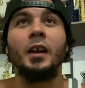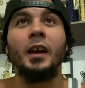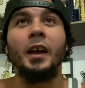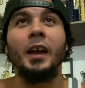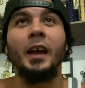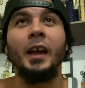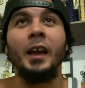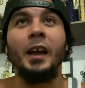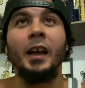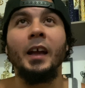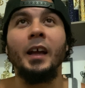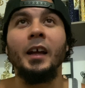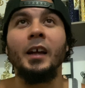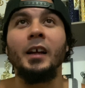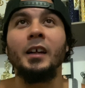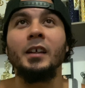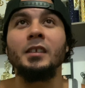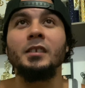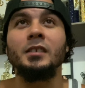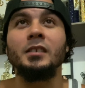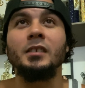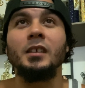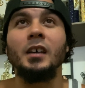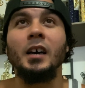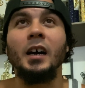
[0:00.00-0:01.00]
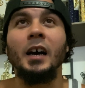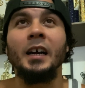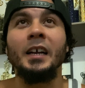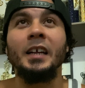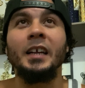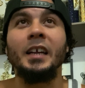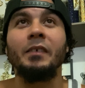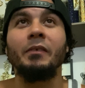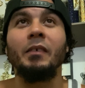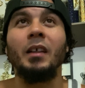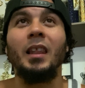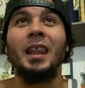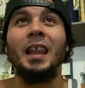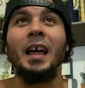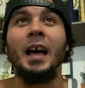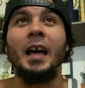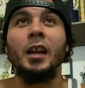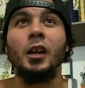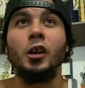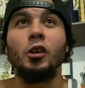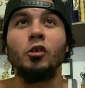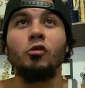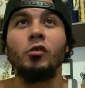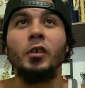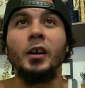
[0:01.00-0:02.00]
And I give a lot
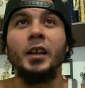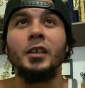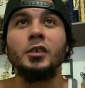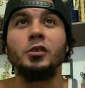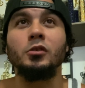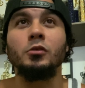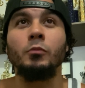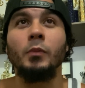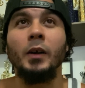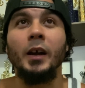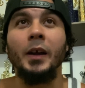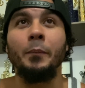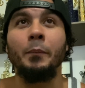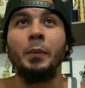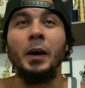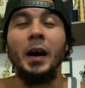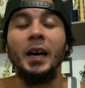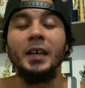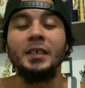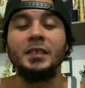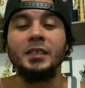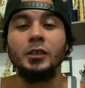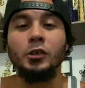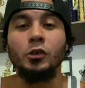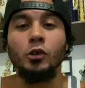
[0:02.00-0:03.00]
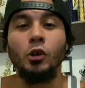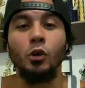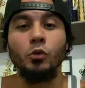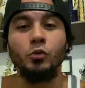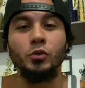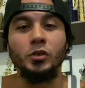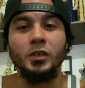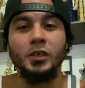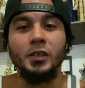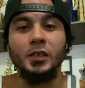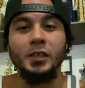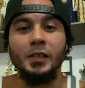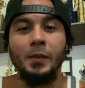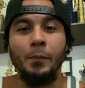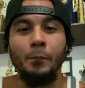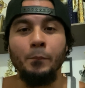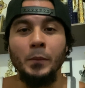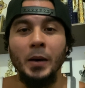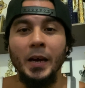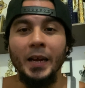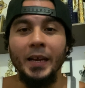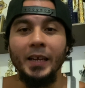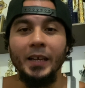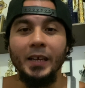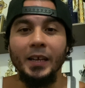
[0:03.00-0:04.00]
of credit to my boxing coaches,
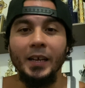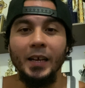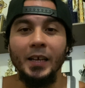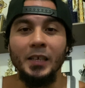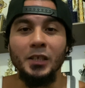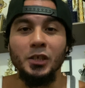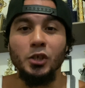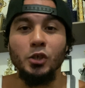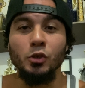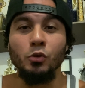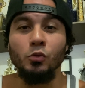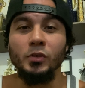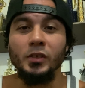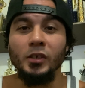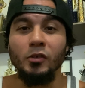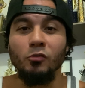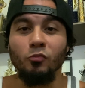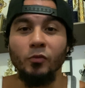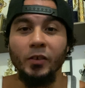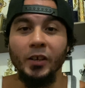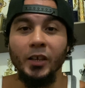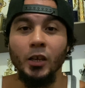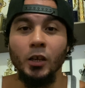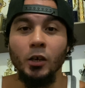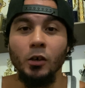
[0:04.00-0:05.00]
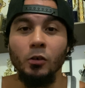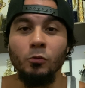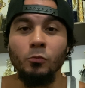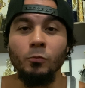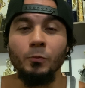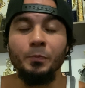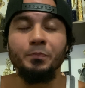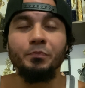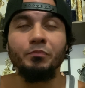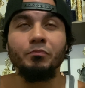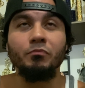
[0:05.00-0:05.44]
Mike and Susan Reno.